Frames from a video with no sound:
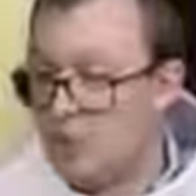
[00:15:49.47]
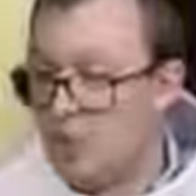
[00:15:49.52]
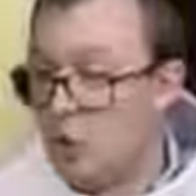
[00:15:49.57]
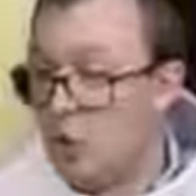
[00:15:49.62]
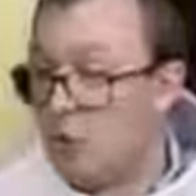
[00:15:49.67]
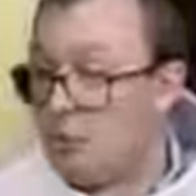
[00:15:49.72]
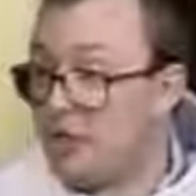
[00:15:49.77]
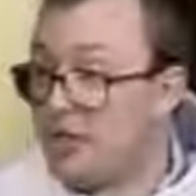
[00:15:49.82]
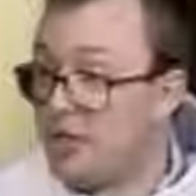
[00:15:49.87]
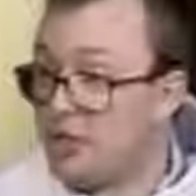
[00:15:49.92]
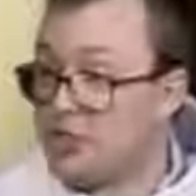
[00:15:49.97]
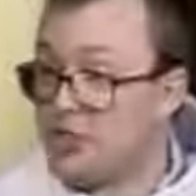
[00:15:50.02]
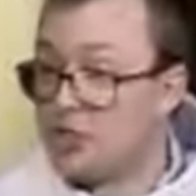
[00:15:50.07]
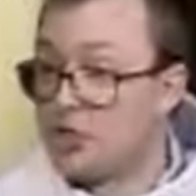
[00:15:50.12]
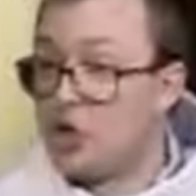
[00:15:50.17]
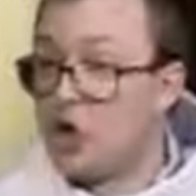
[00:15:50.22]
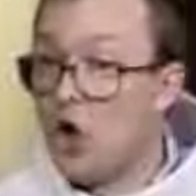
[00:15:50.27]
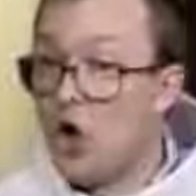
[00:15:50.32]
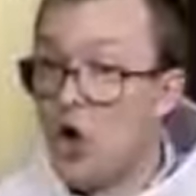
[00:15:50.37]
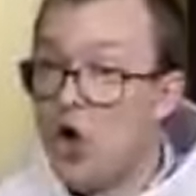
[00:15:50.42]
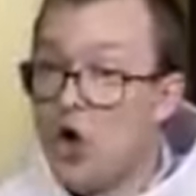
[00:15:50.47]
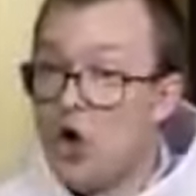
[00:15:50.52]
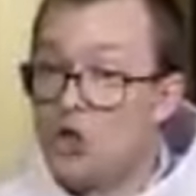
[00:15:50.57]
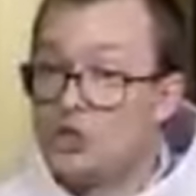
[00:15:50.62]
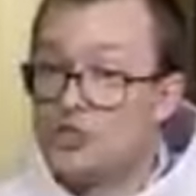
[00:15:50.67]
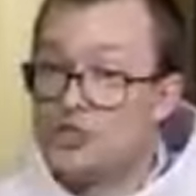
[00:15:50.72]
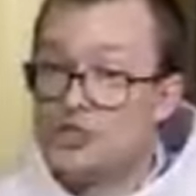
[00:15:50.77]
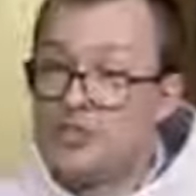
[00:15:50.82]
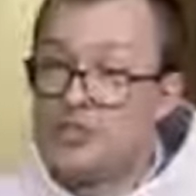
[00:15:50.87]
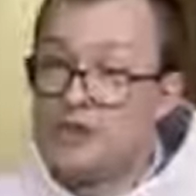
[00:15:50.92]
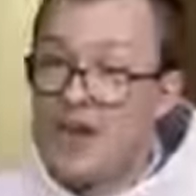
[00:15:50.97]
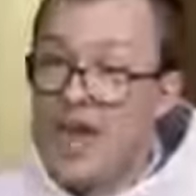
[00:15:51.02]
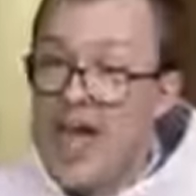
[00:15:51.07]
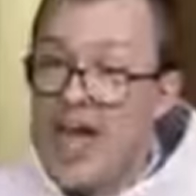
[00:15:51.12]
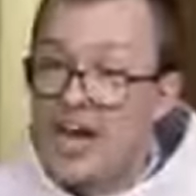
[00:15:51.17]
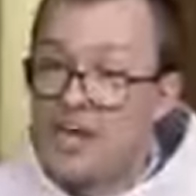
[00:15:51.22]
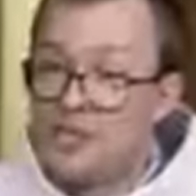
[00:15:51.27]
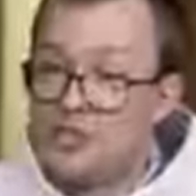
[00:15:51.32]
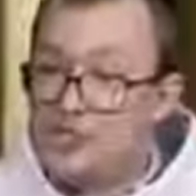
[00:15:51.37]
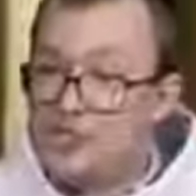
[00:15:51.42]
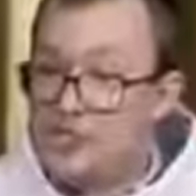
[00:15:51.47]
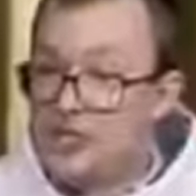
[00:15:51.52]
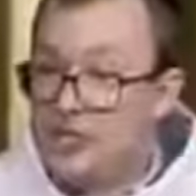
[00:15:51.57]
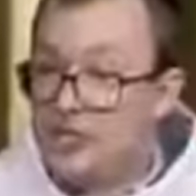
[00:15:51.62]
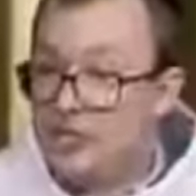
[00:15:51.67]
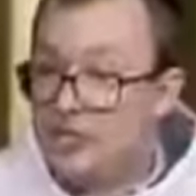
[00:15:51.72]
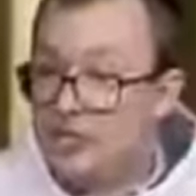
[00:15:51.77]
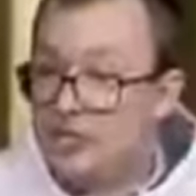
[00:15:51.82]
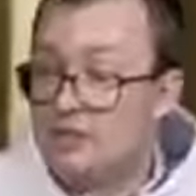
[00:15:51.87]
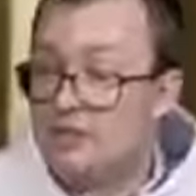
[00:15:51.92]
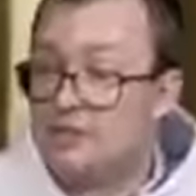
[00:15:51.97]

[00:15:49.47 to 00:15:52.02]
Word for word: or because you're called to action.